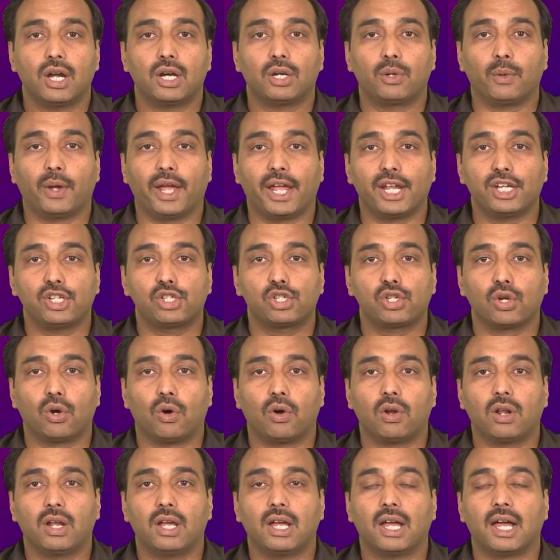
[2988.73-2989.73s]
to
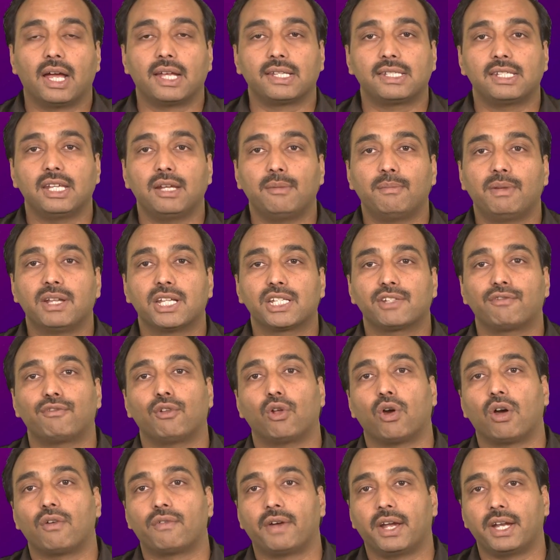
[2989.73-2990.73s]
ensure a seamless
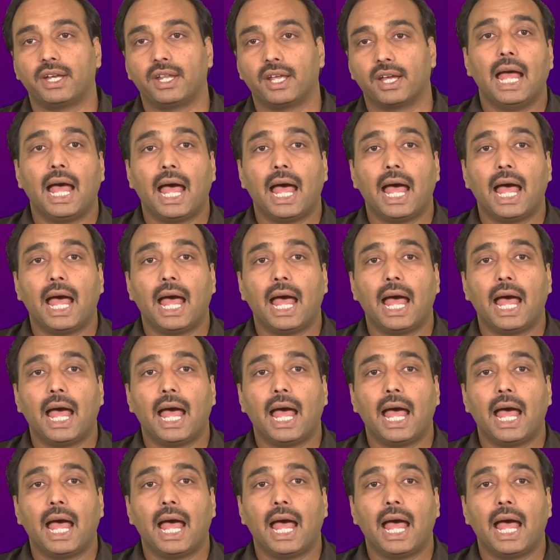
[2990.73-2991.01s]
flow of ideas.